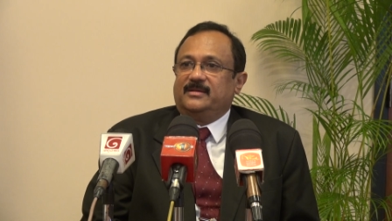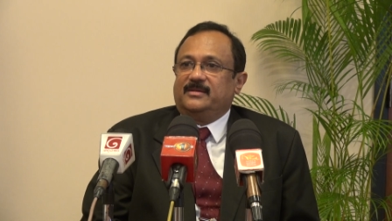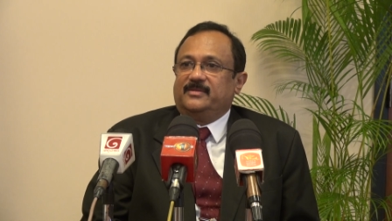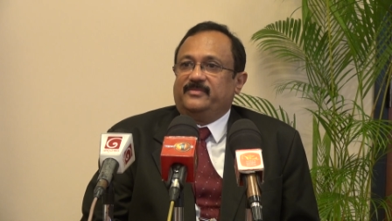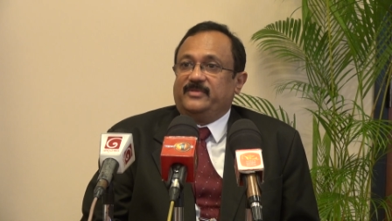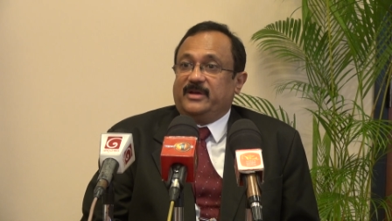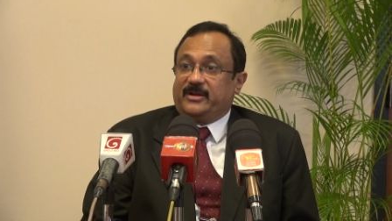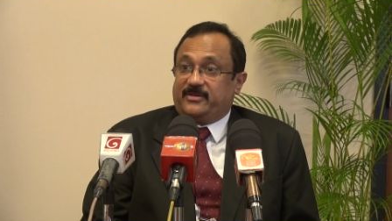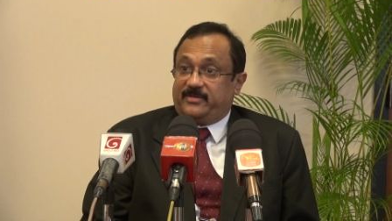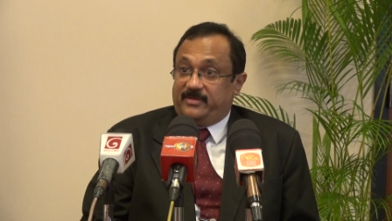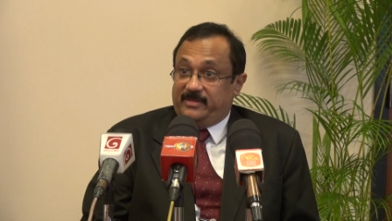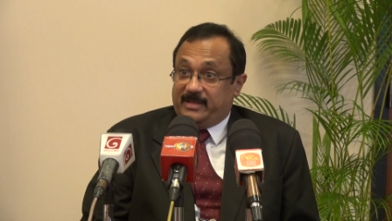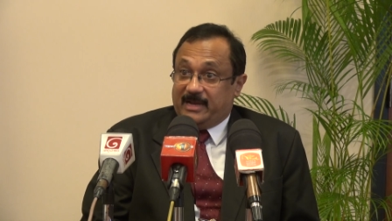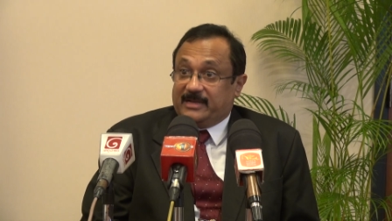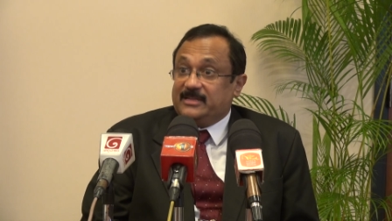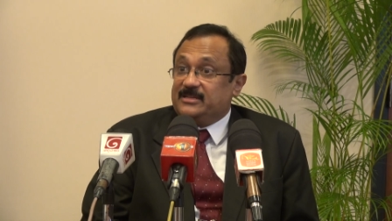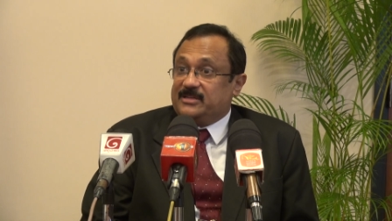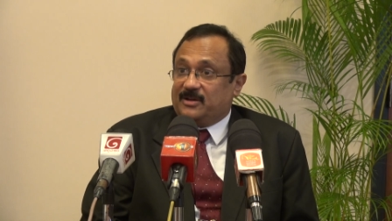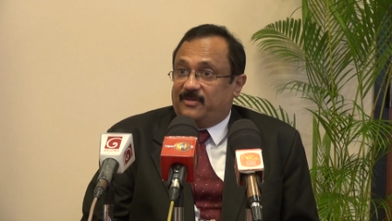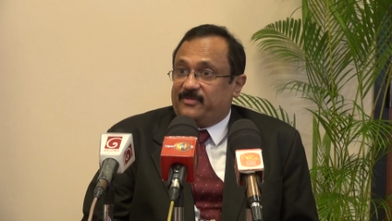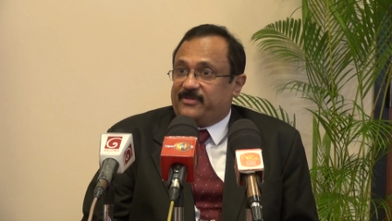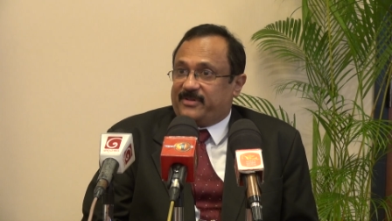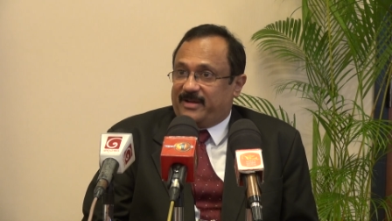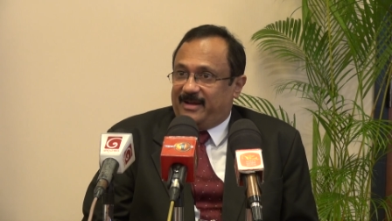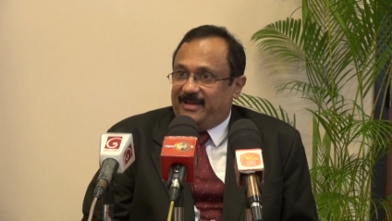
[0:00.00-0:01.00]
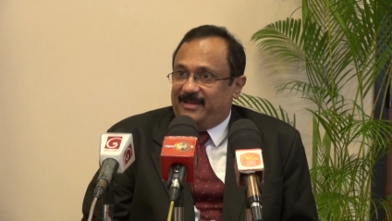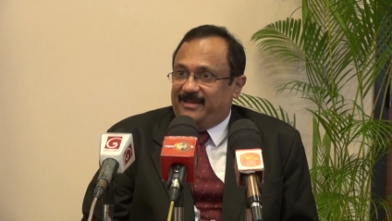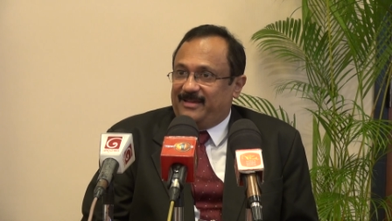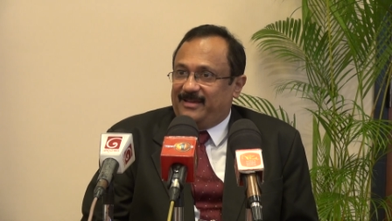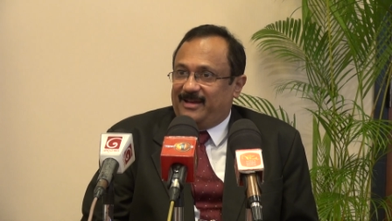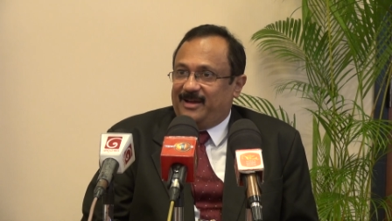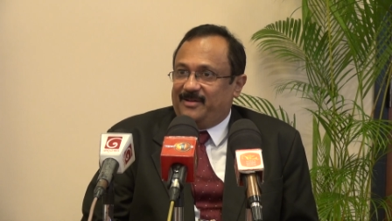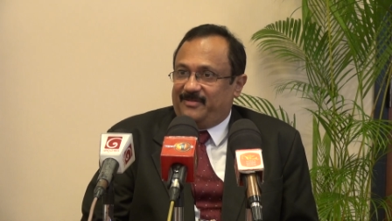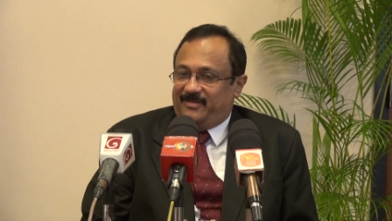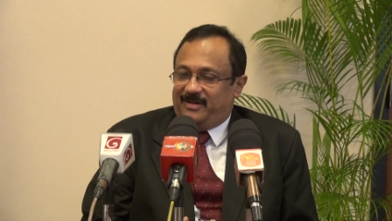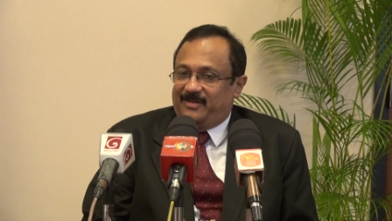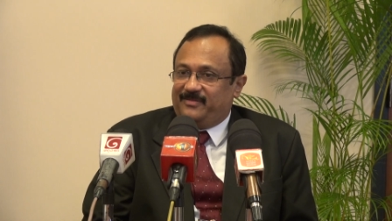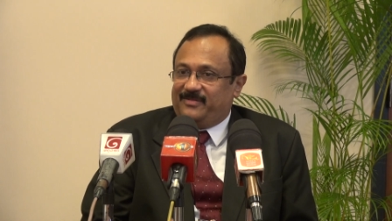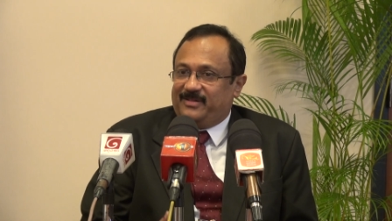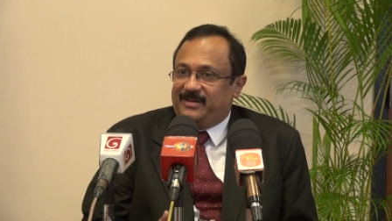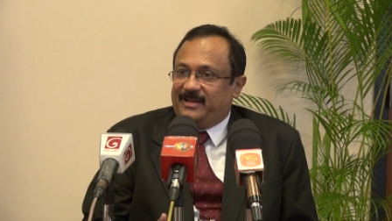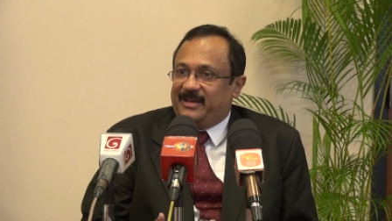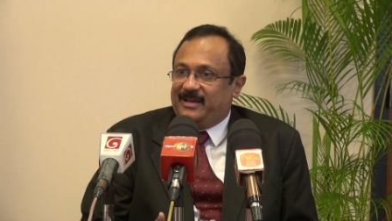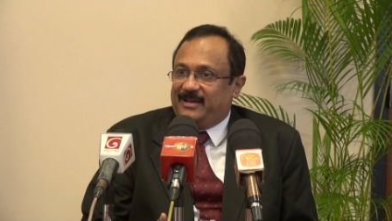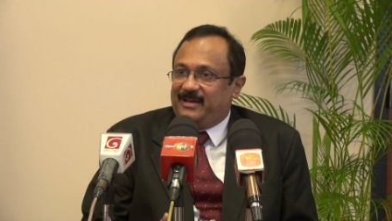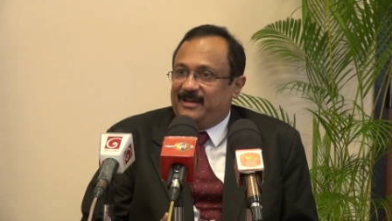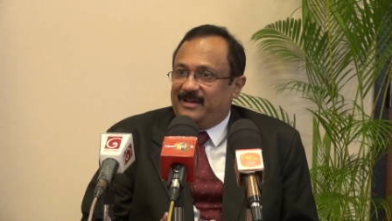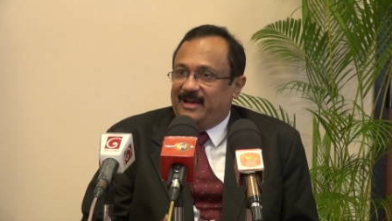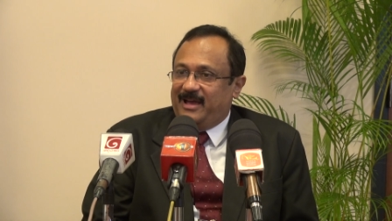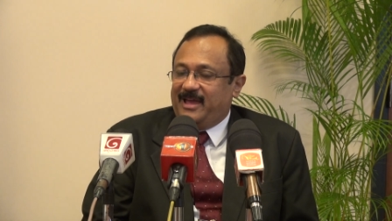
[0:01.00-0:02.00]
we have that is our, try, our,
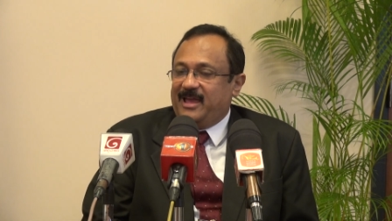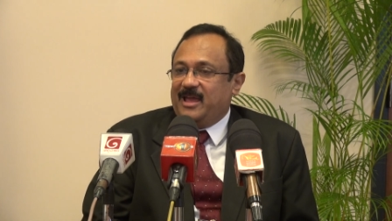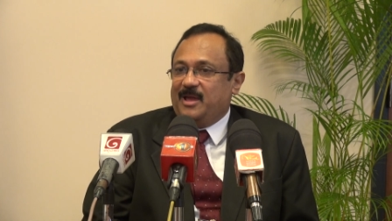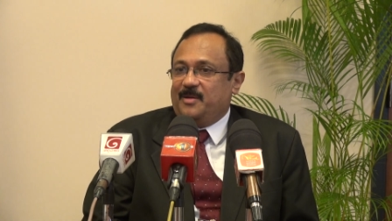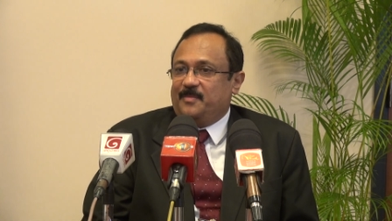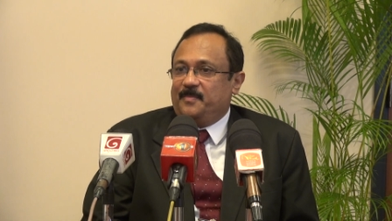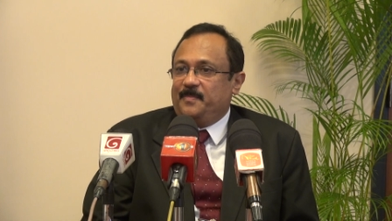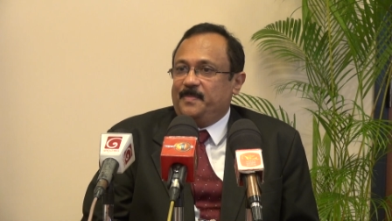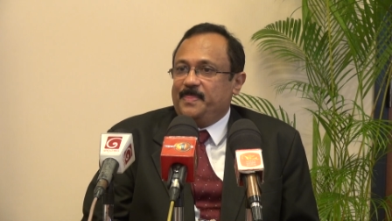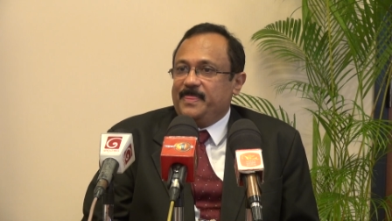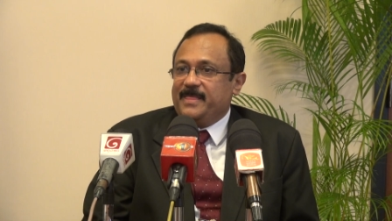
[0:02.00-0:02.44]
aim,